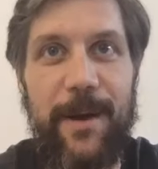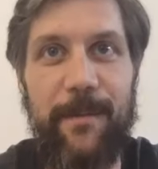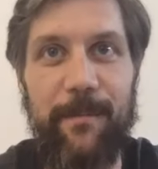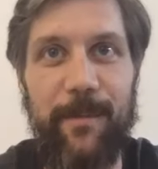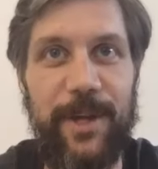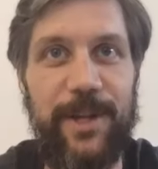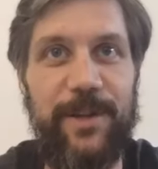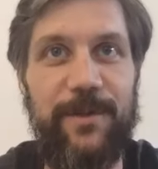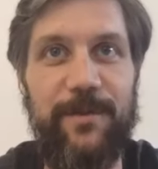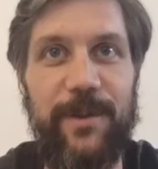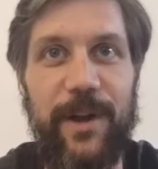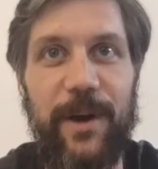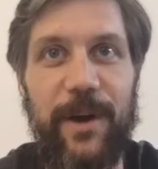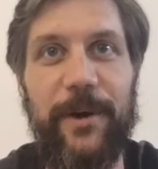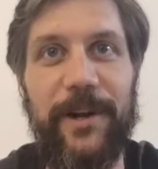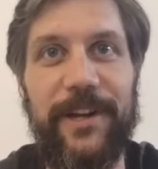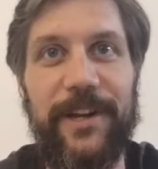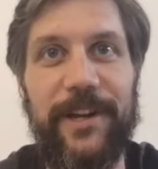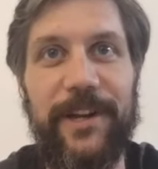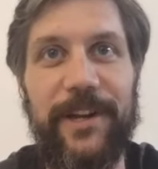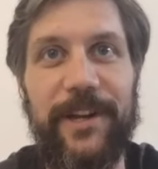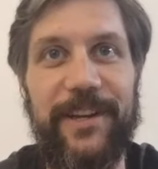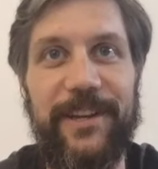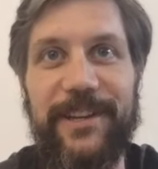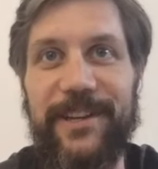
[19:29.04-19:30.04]
but
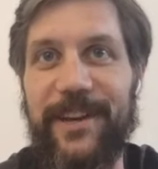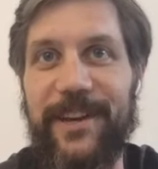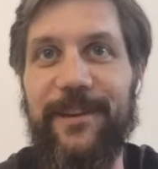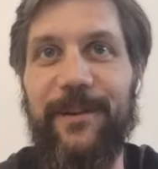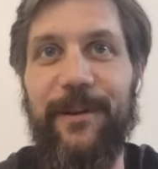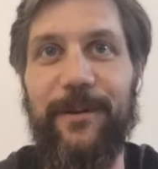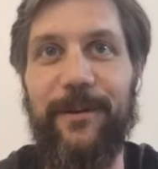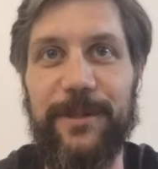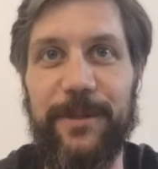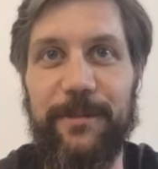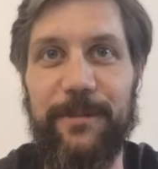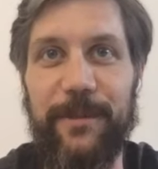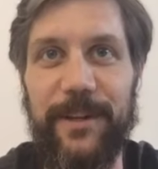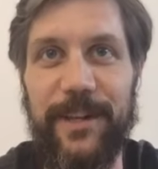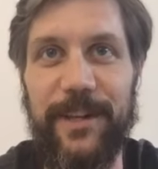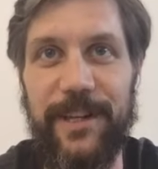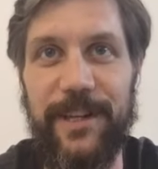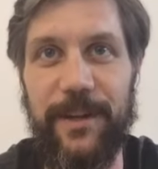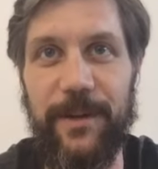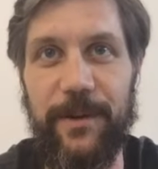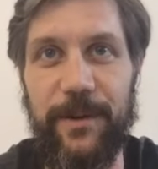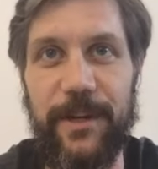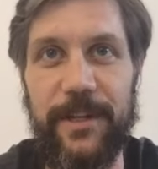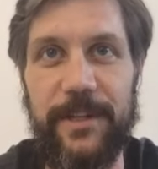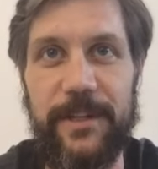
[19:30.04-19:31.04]
it can ultimately
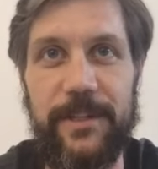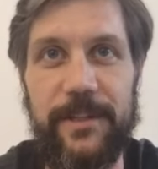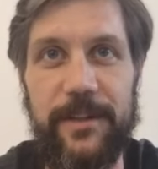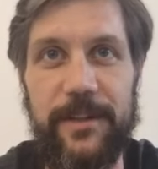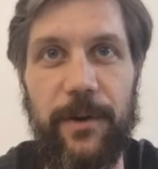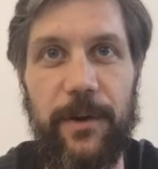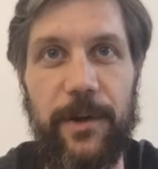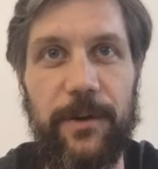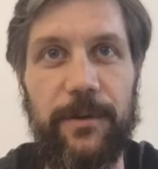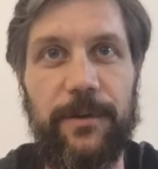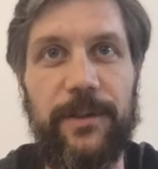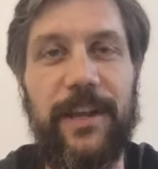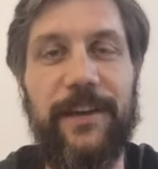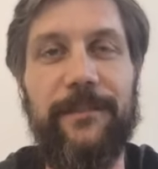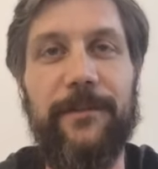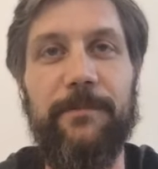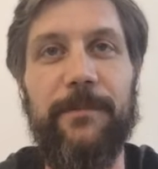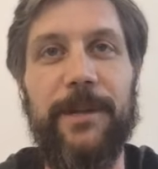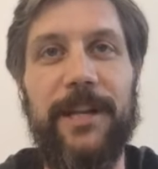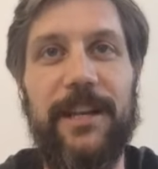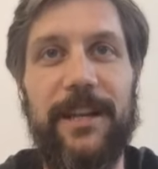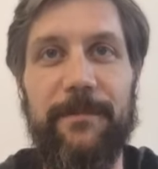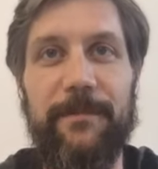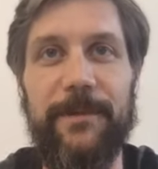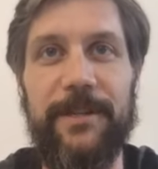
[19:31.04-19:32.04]
do it. So you'll never
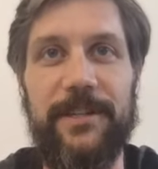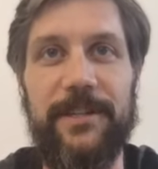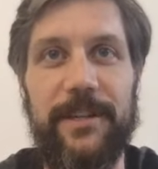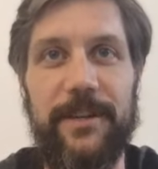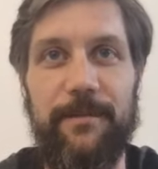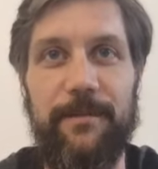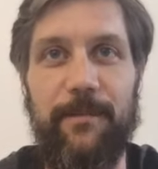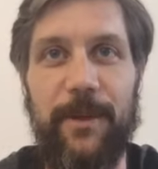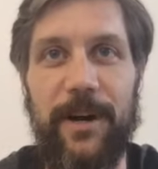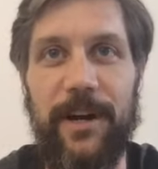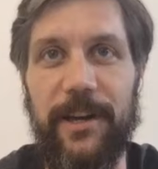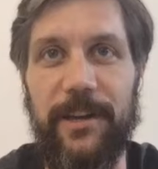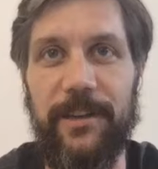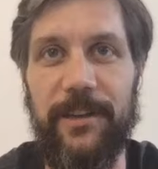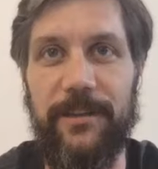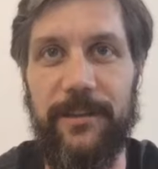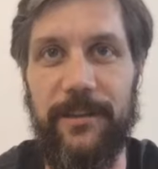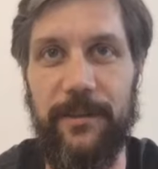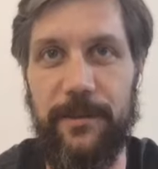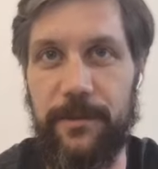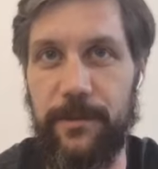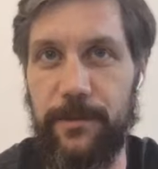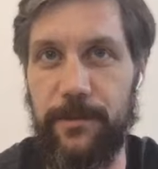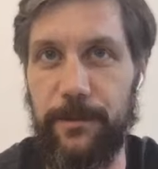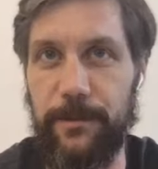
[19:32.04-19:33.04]
be limited by
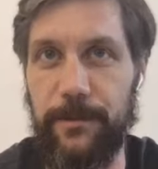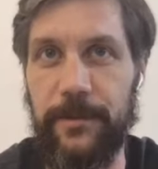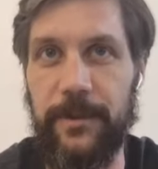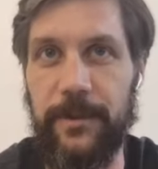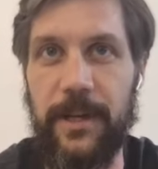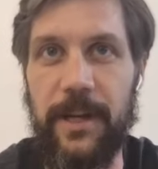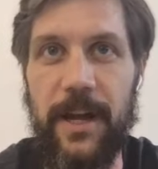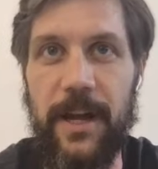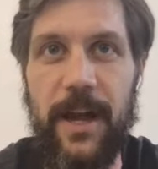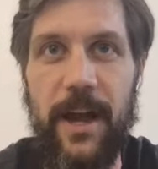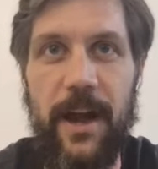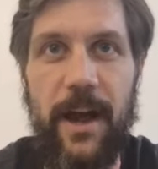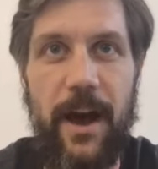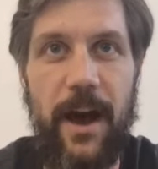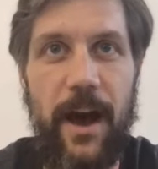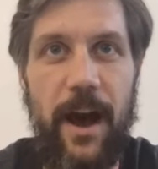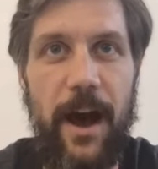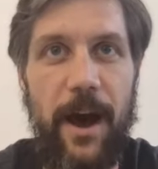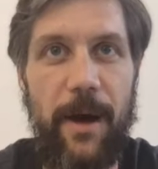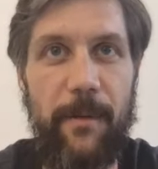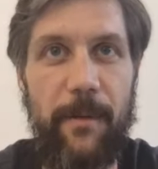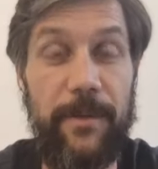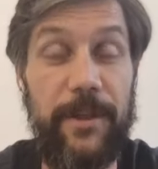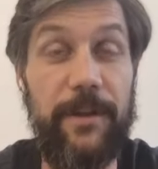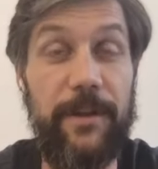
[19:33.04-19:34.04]
the tool.
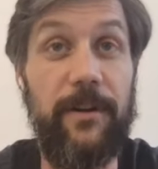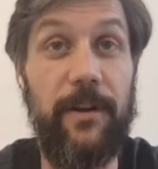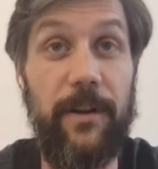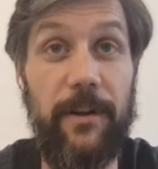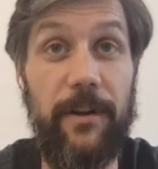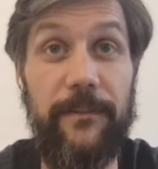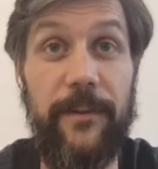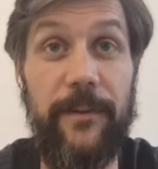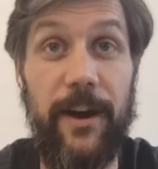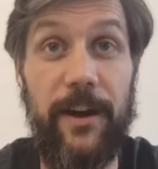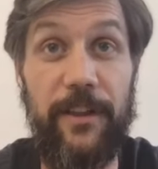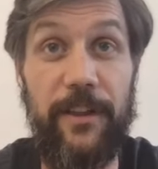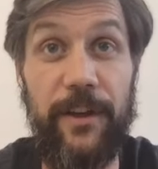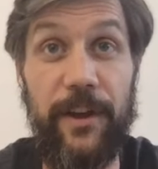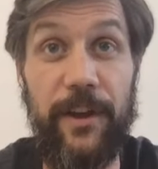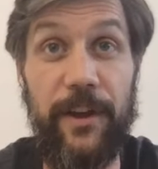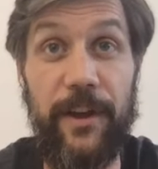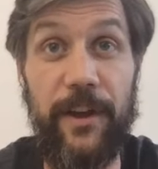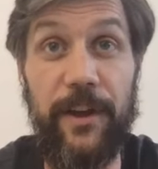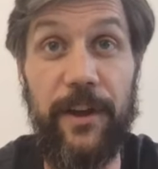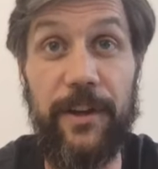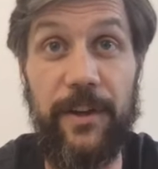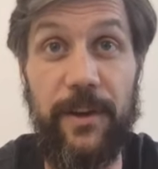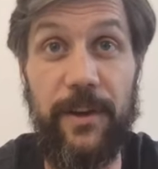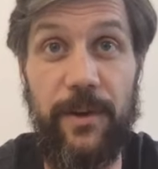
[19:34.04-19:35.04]
There are a lot of
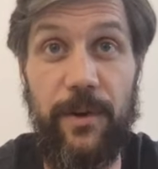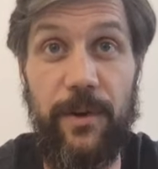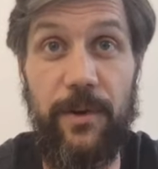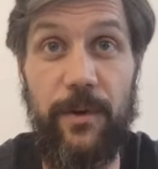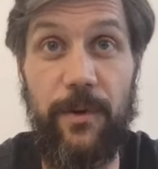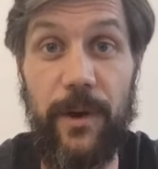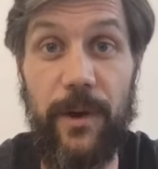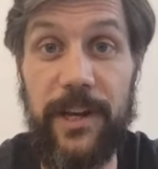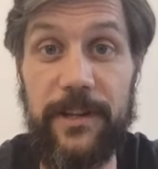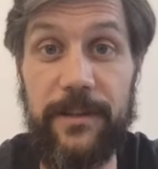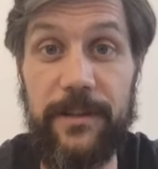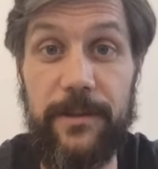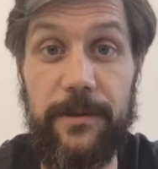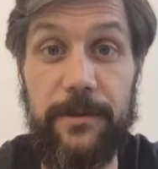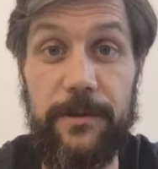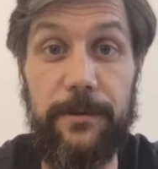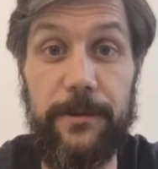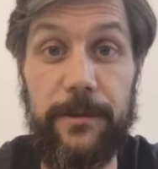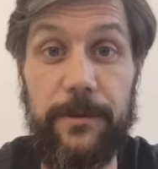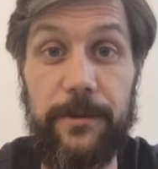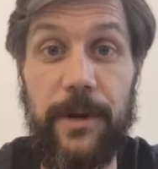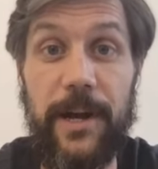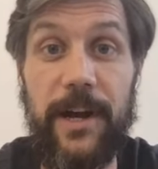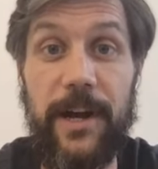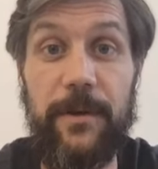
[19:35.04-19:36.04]
other great
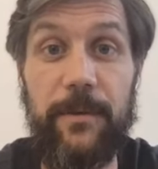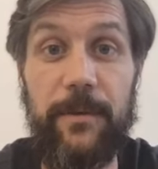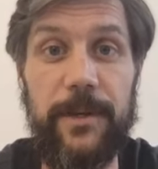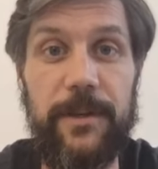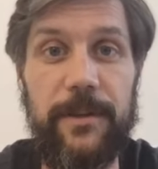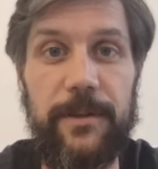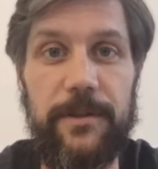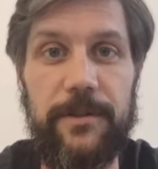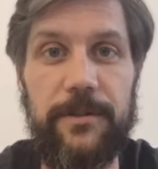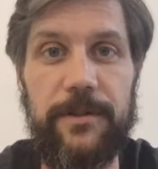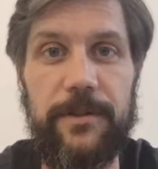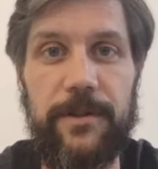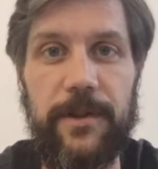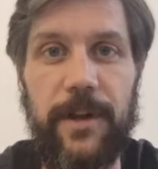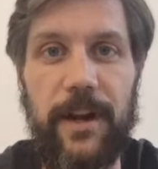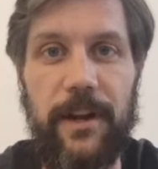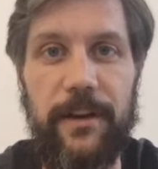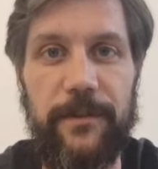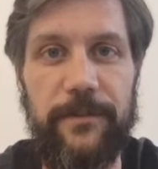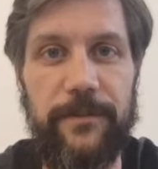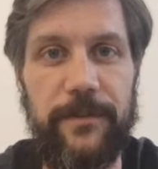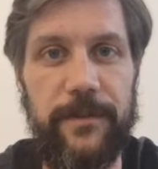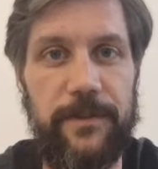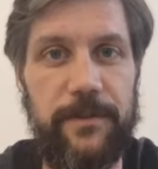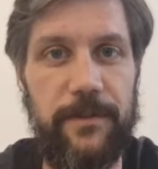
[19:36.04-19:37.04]
tools around. We do use
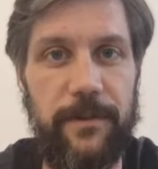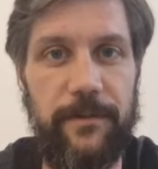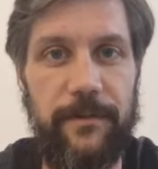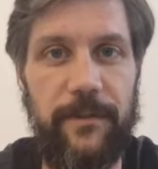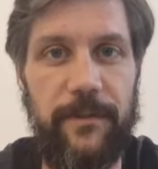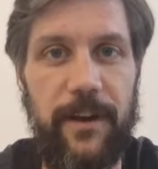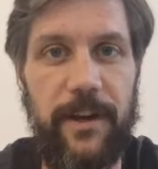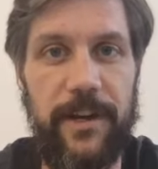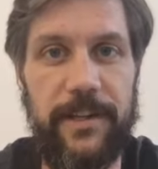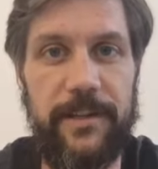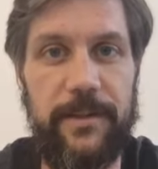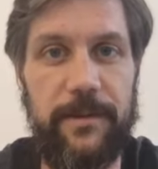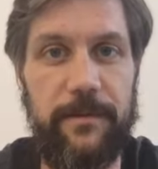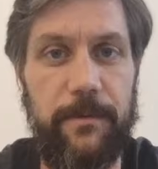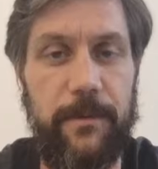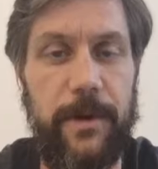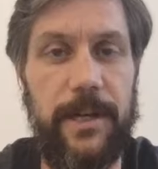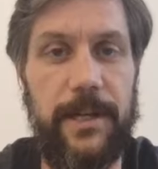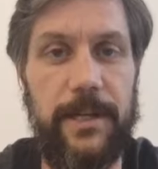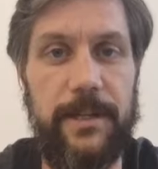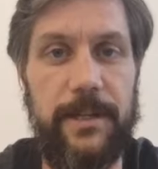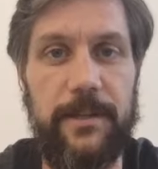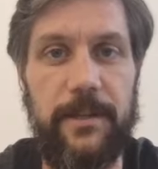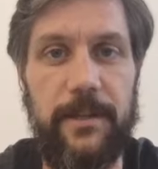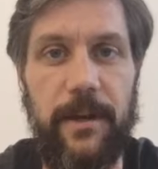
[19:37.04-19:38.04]
Trello for sort of
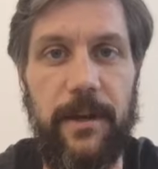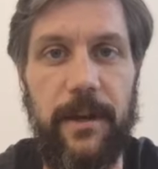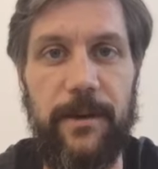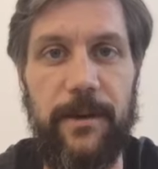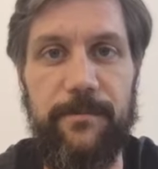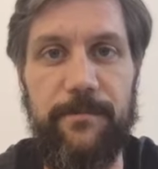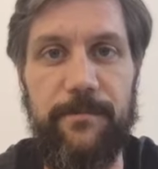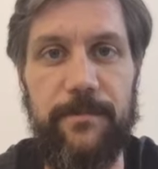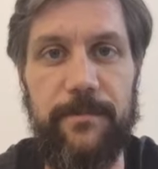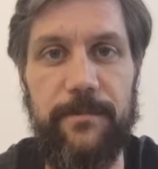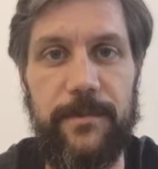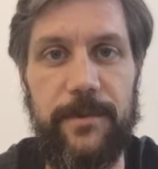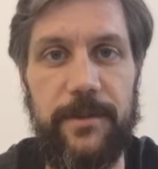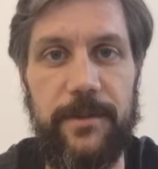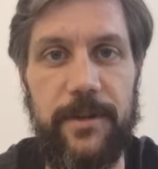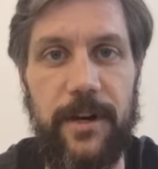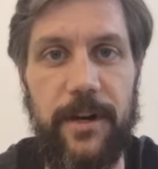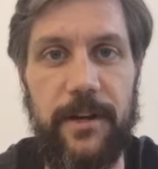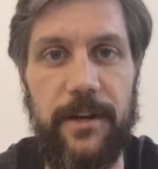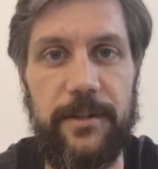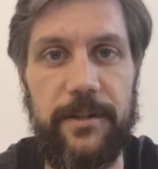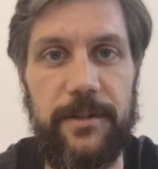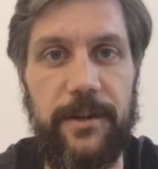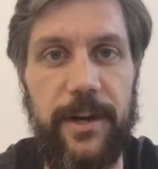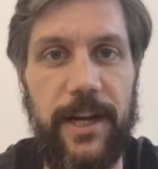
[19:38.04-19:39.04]
lightweight
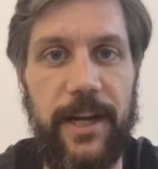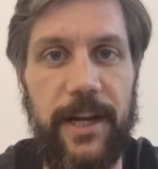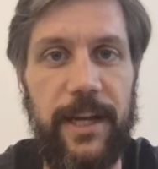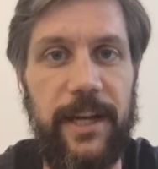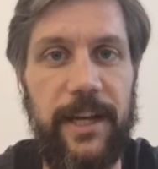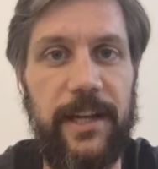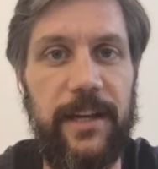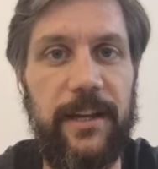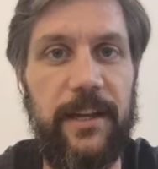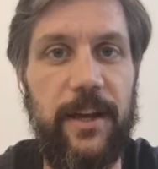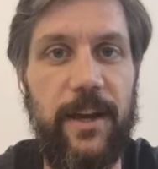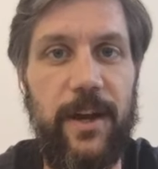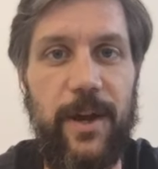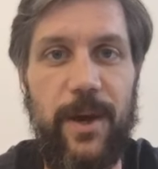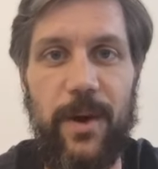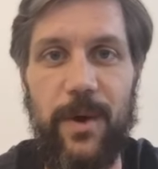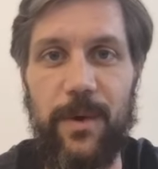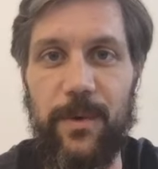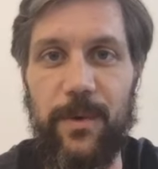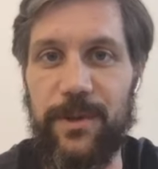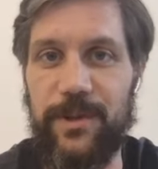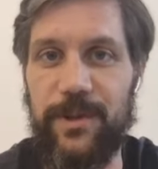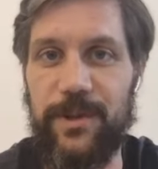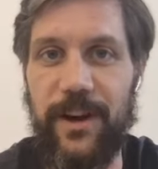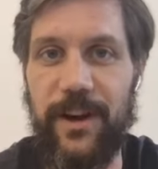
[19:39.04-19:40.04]
task tracking.
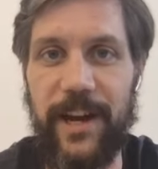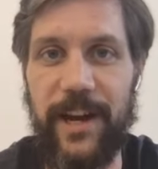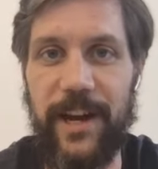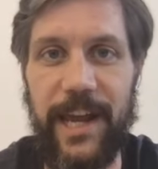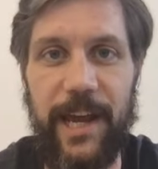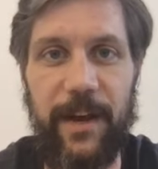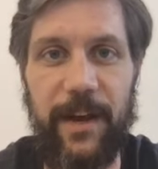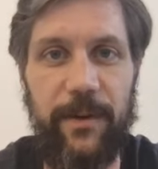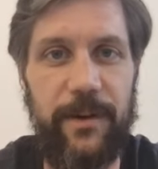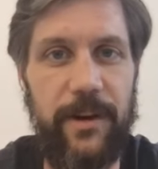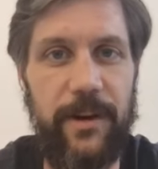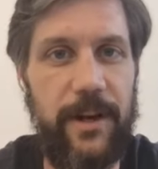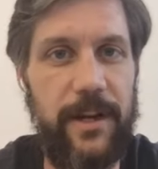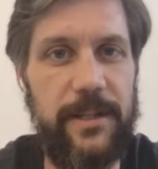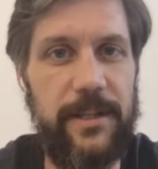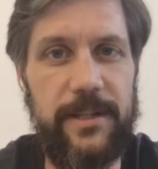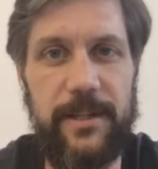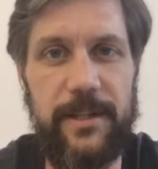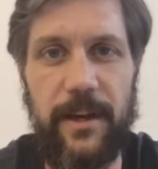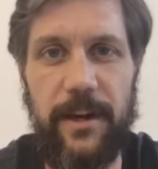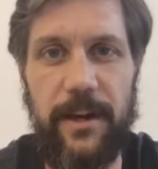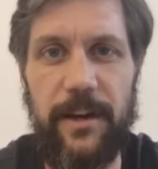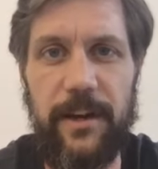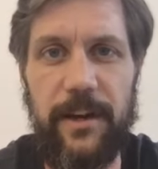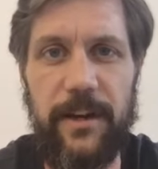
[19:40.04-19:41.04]
We're trying out
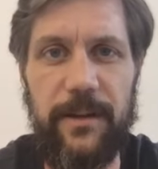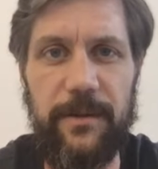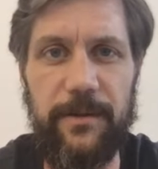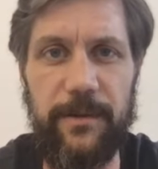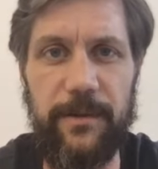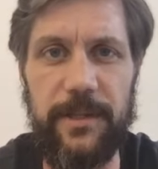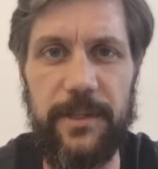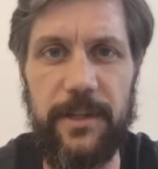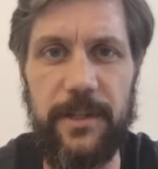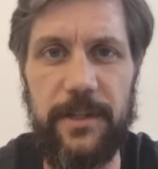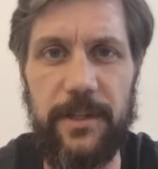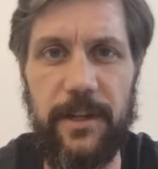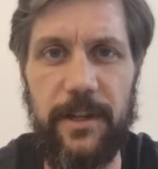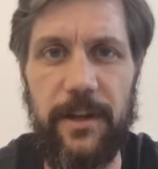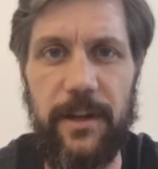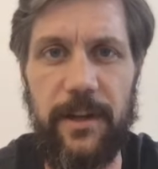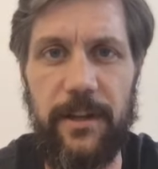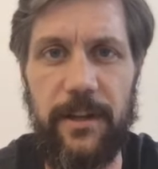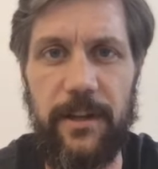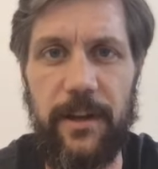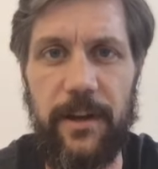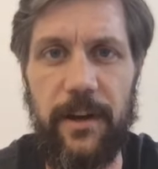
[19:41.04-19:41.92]
Asana, which is another